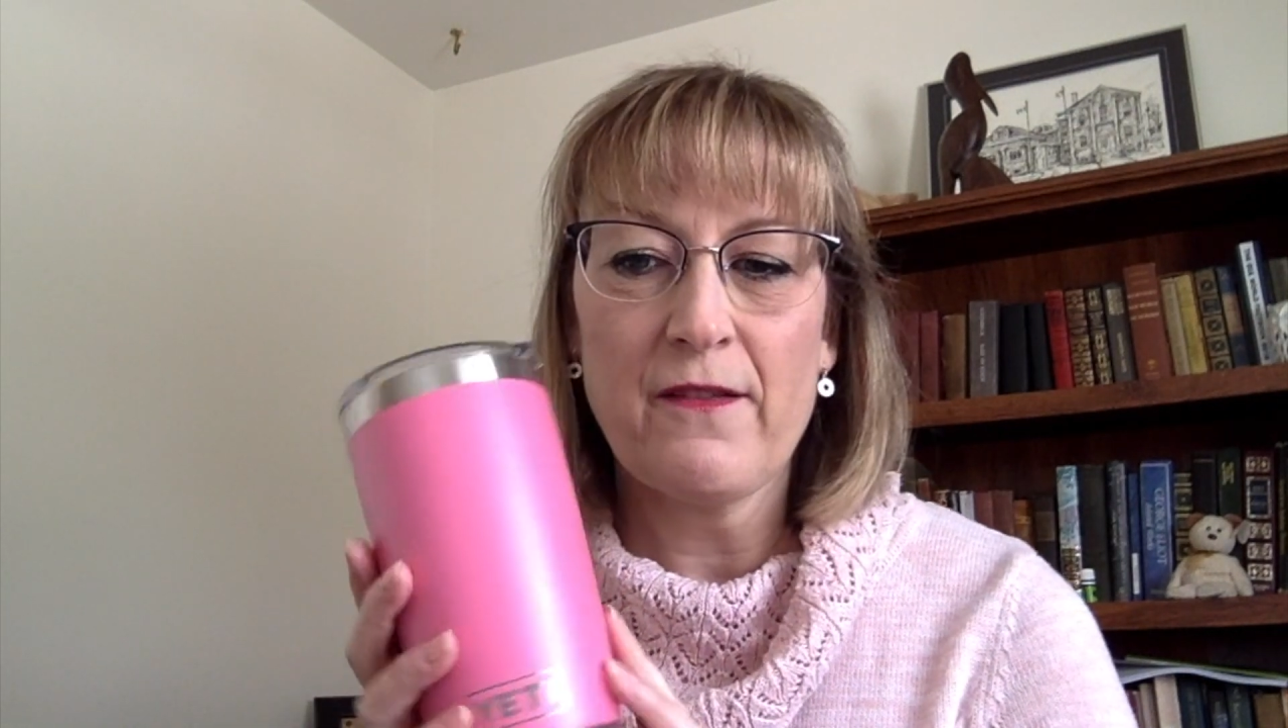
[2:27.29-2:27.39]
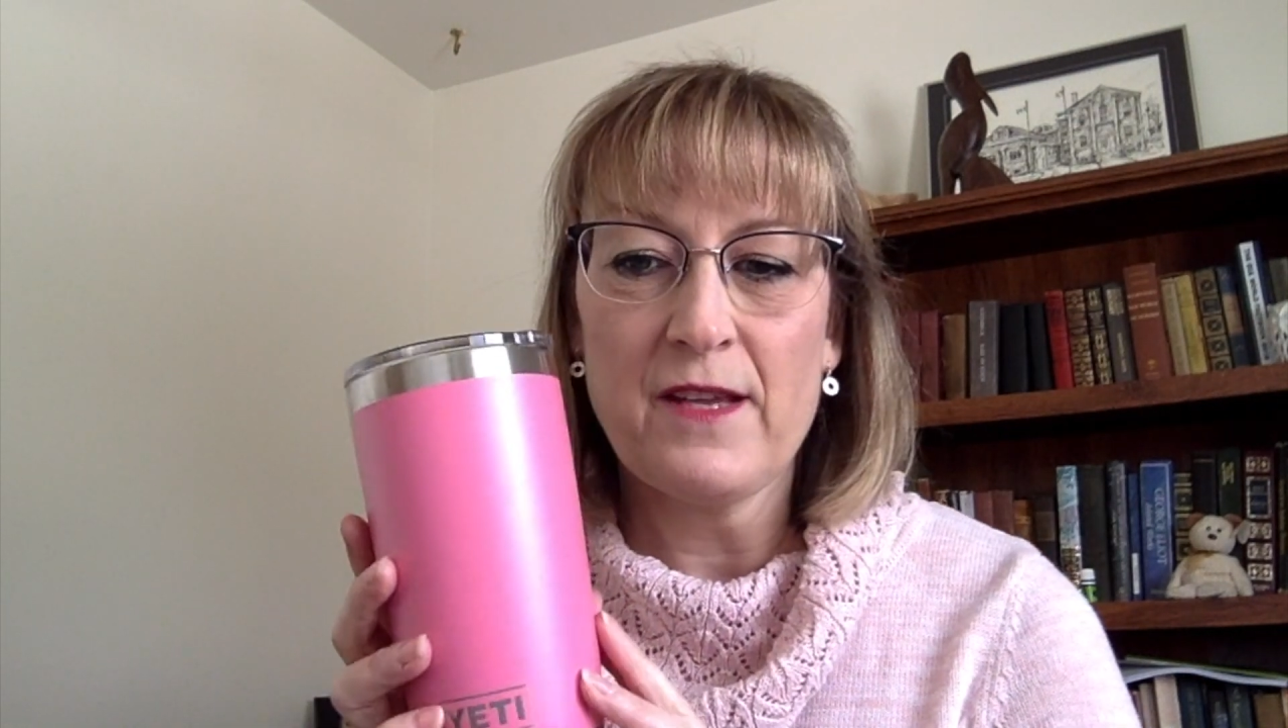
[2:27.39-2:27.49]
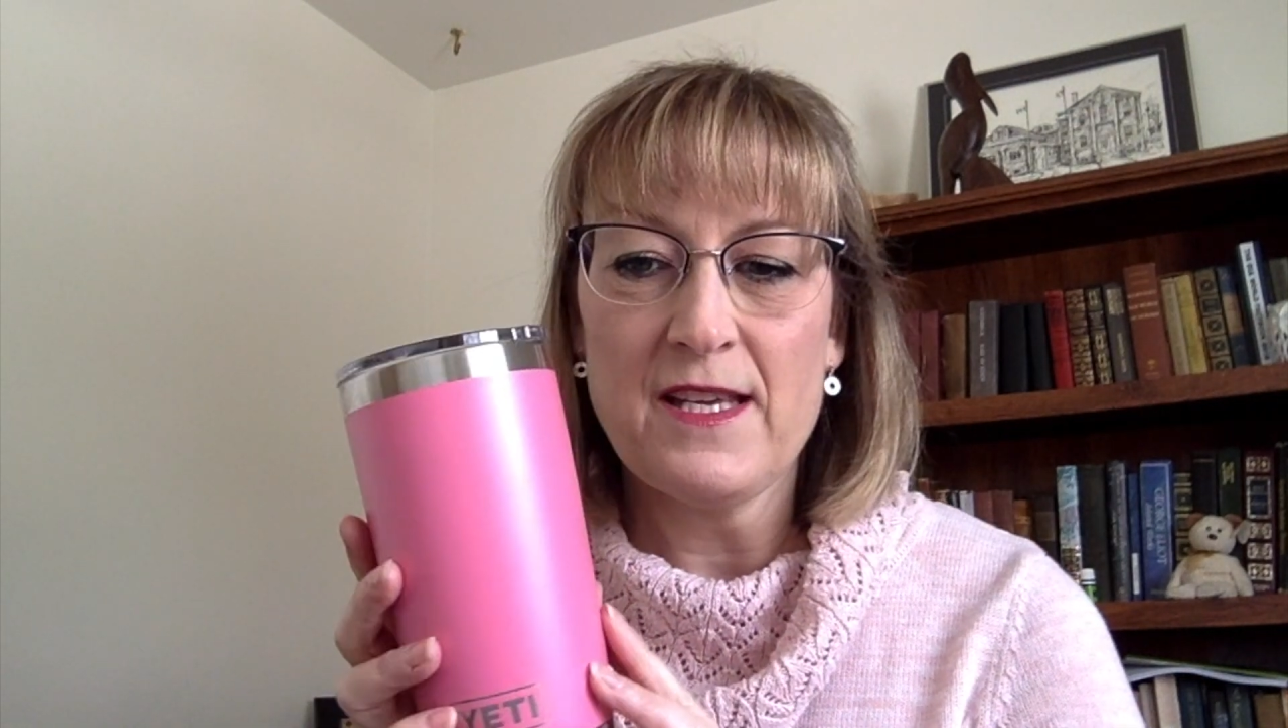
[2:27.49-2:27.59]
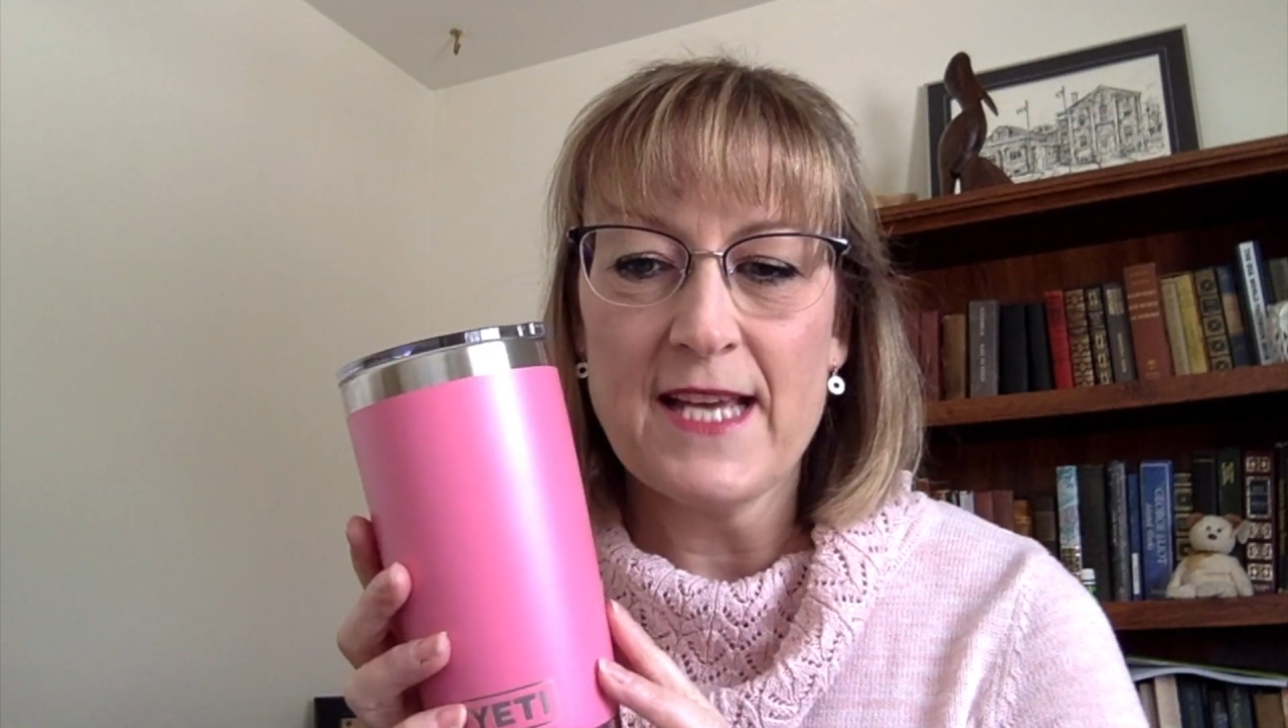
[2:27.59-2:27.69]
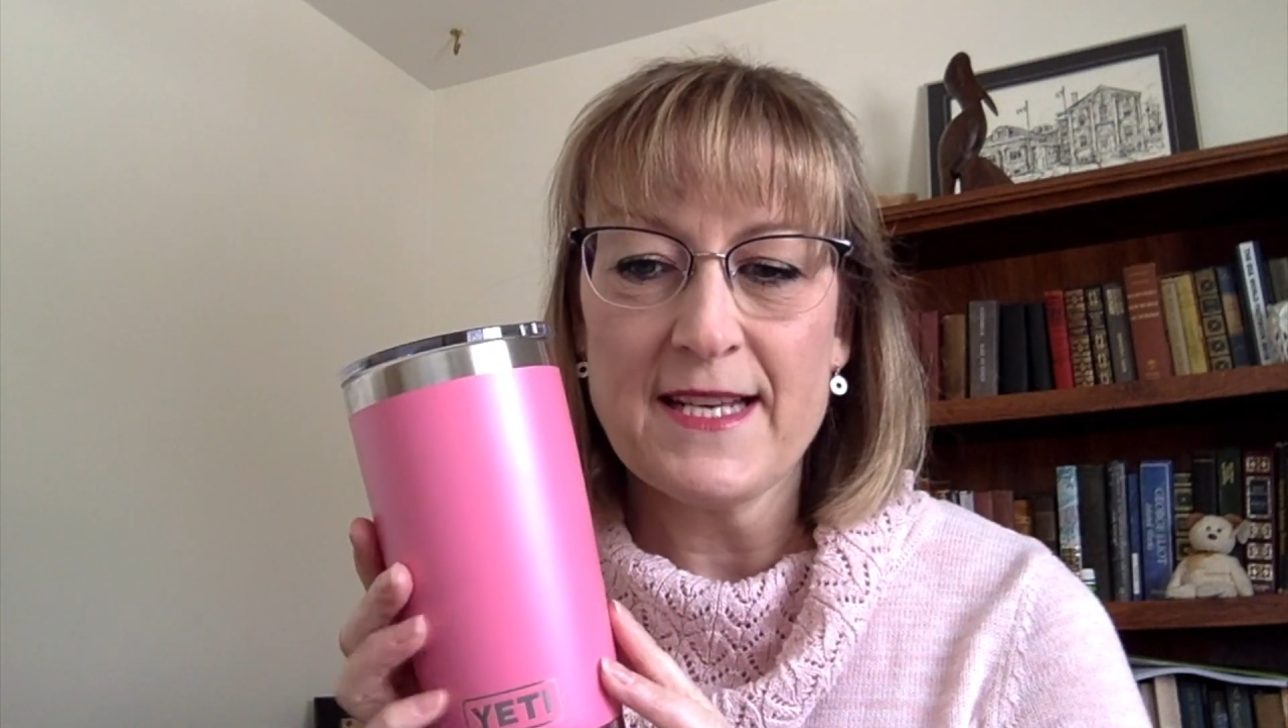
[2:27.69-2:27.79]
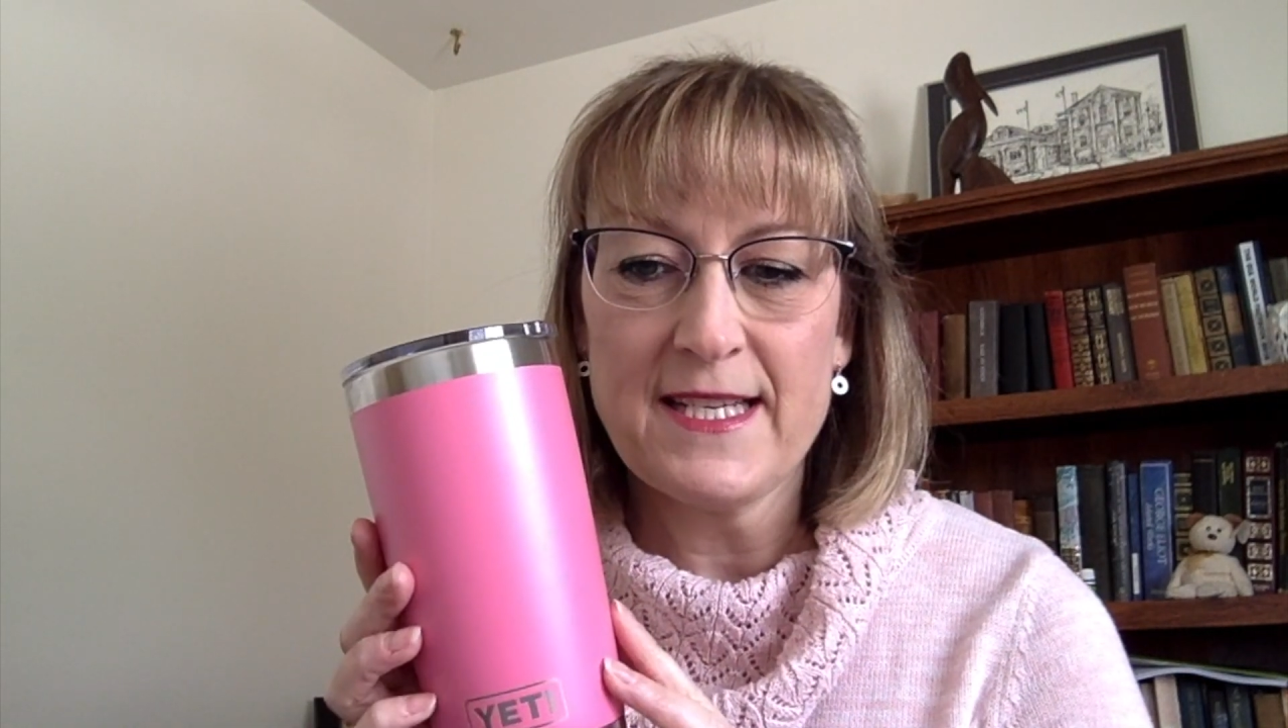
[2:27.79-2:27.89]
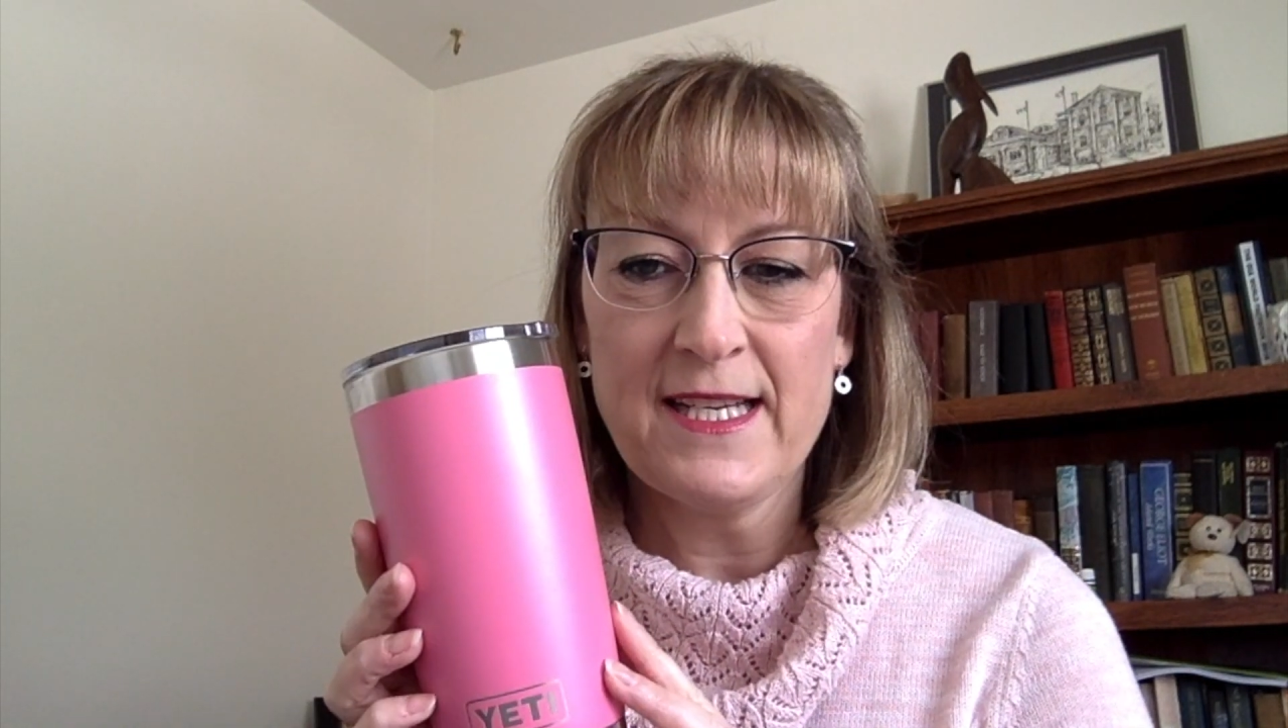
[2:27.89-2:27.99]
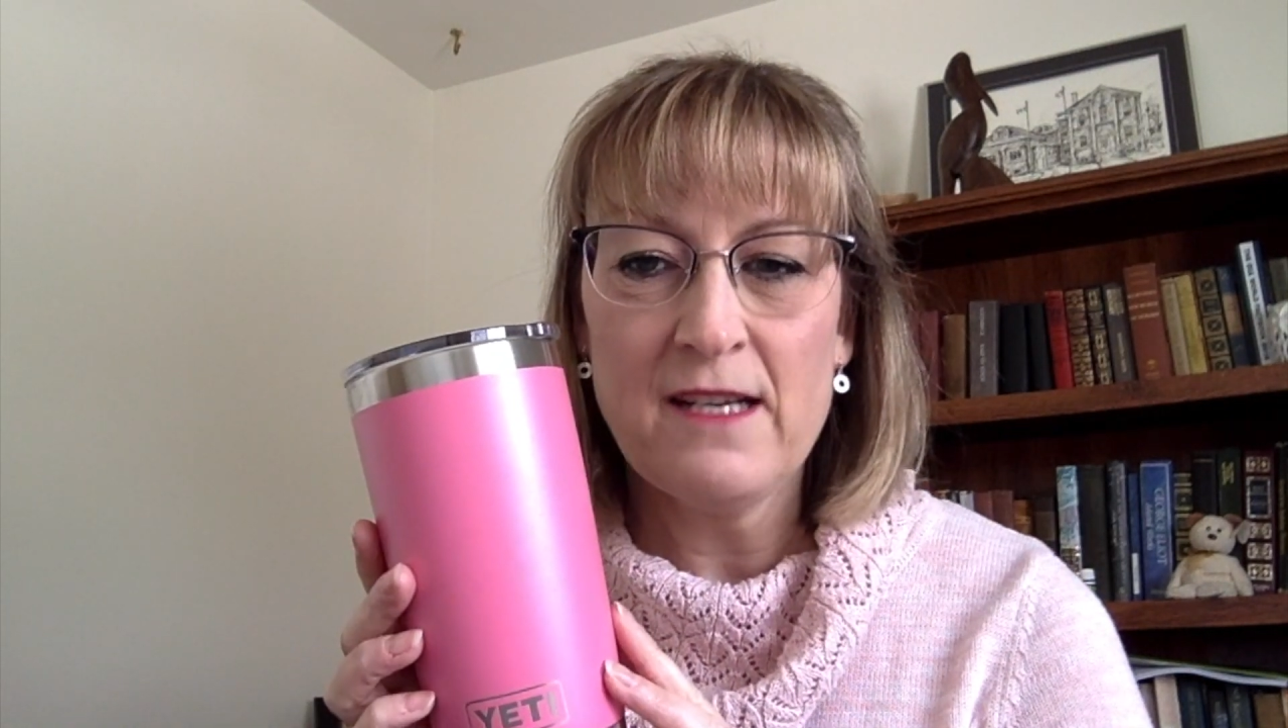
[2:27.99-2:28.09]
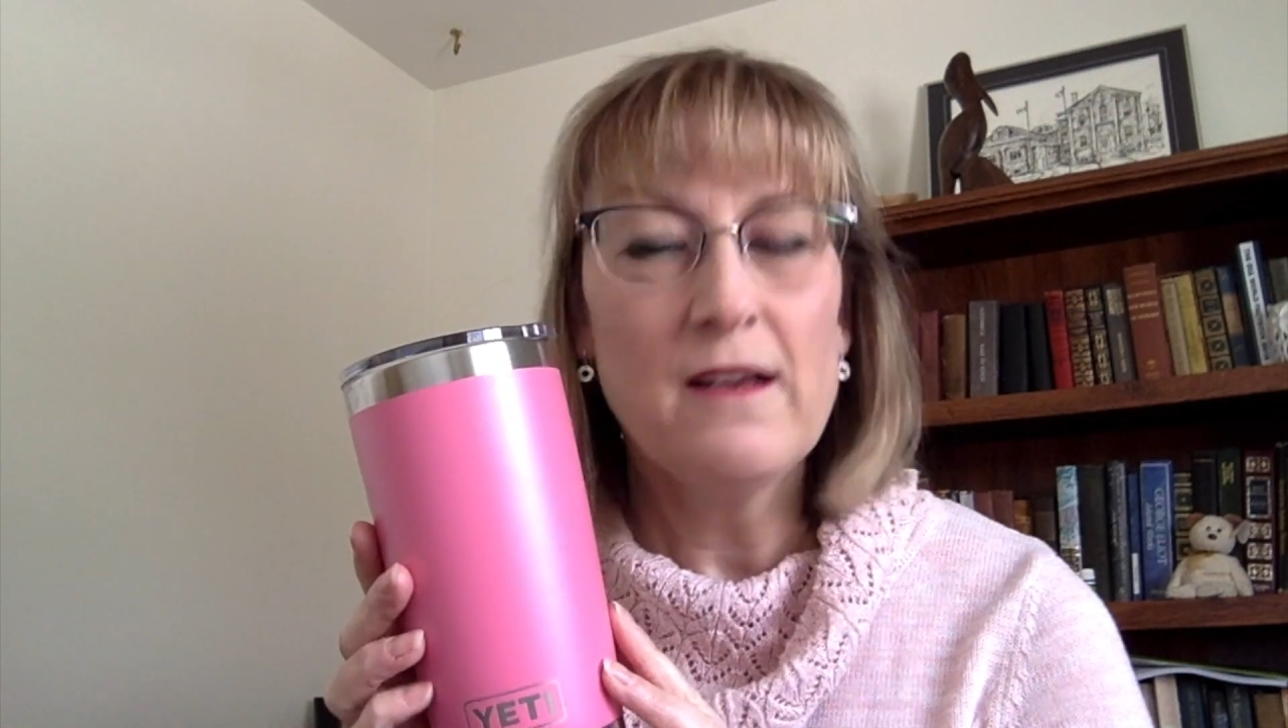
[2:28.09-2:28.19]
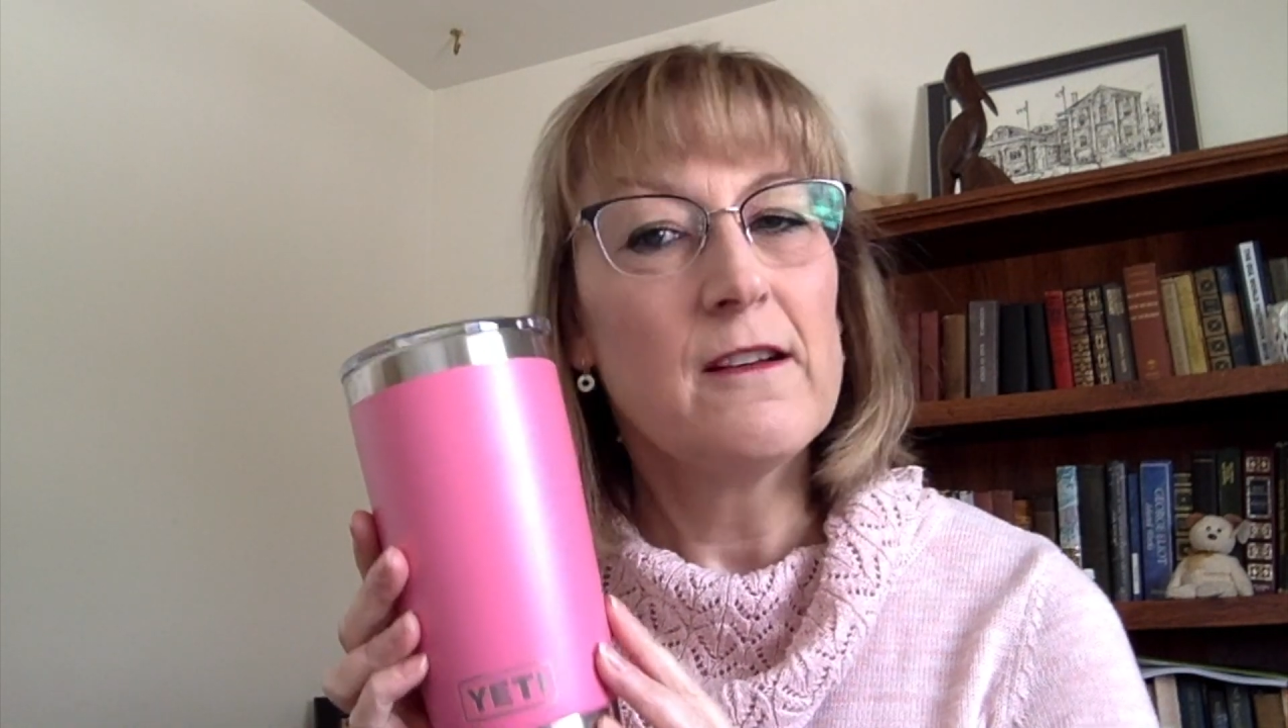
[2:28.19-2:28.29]
the
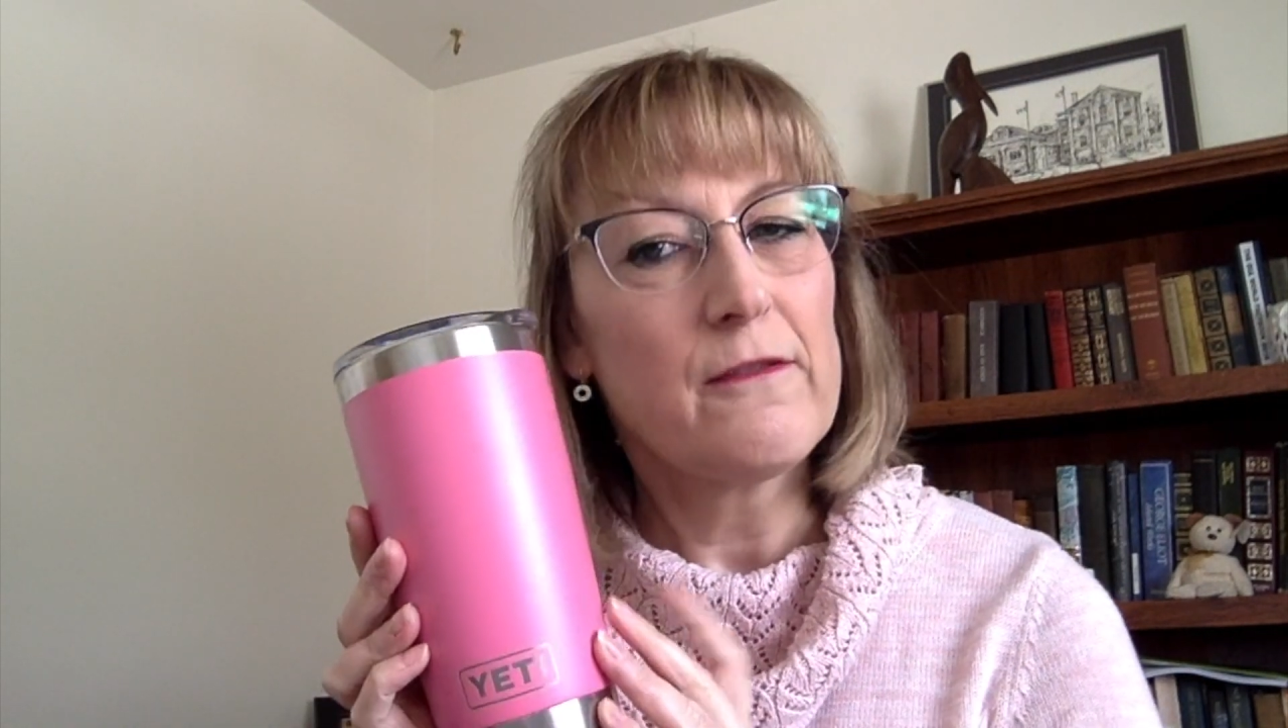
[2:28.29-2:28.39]
Yeti